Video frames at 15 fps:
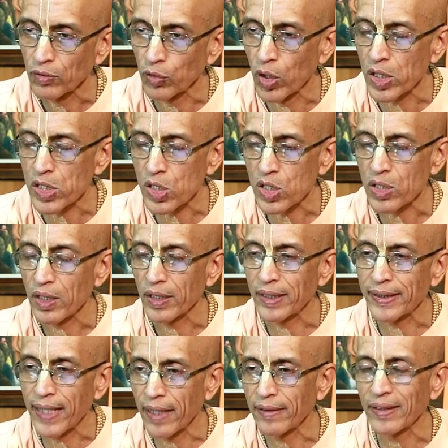was
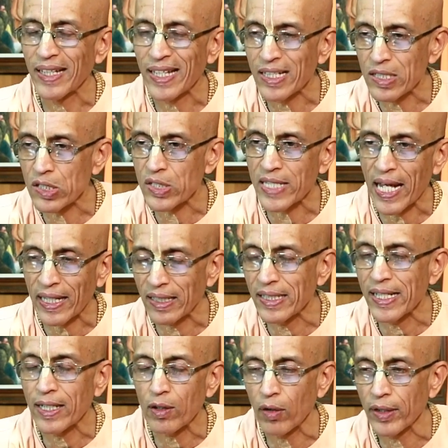done
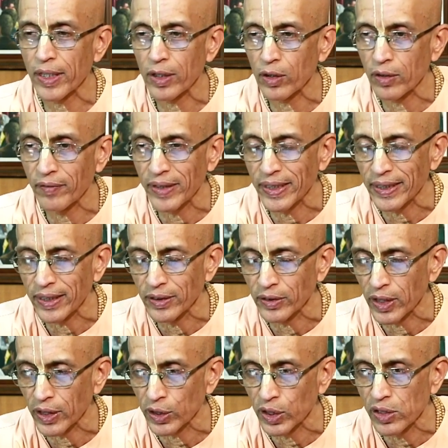exactly according to the Vedic
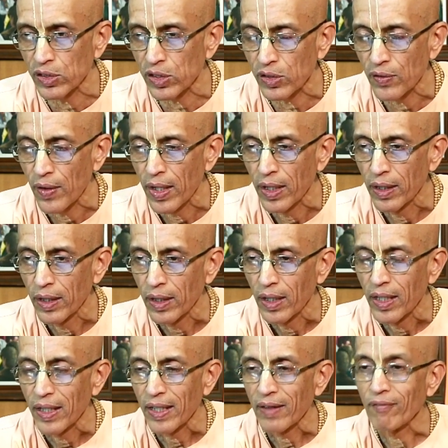injunctions.
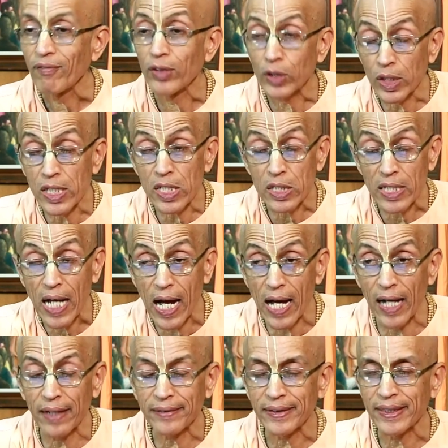Within his
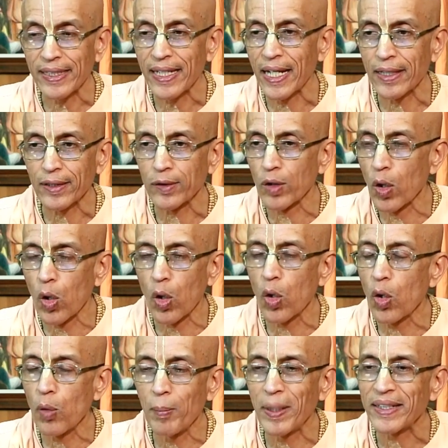heart, he had
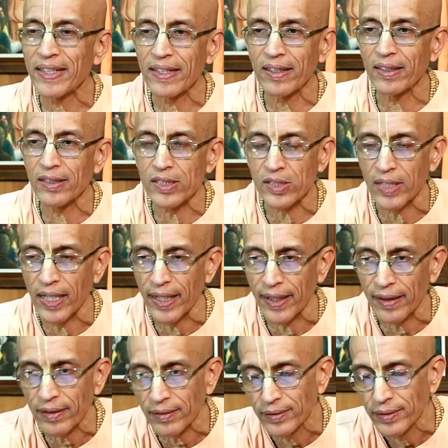no material
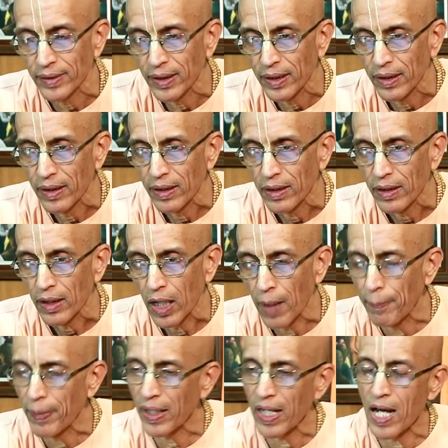desire.
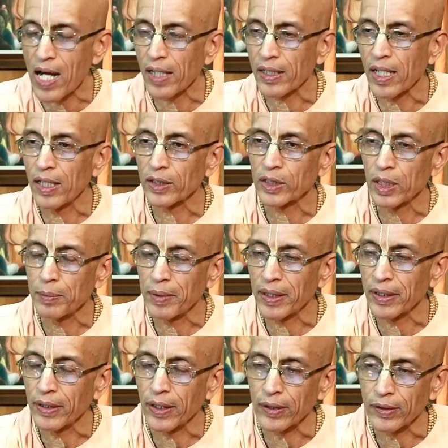Aphala kamshi
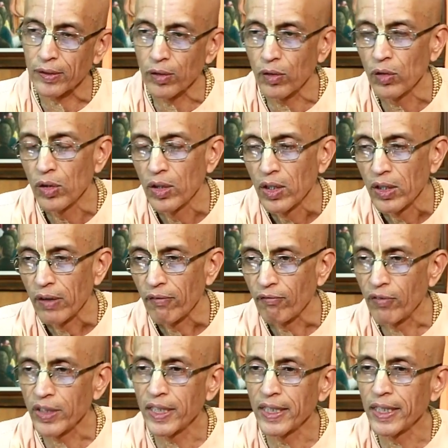viriyajno
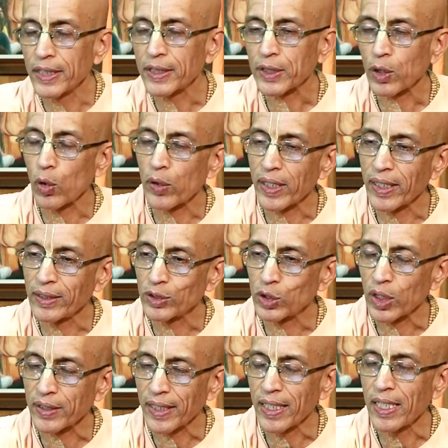vididishto
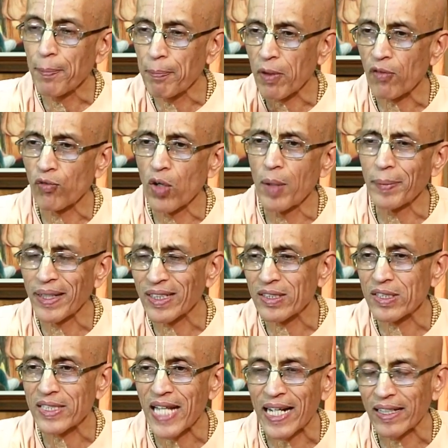yajate. He performed
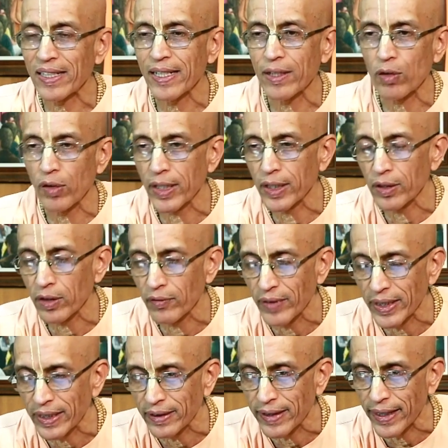exactly according to the
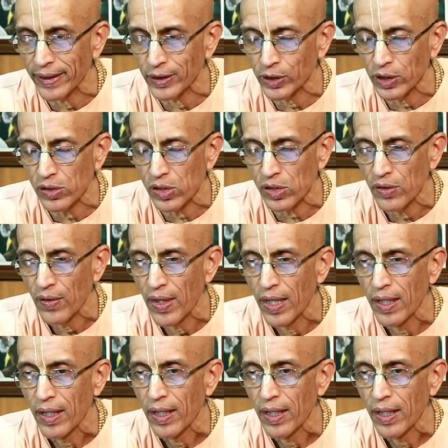Vedic directions,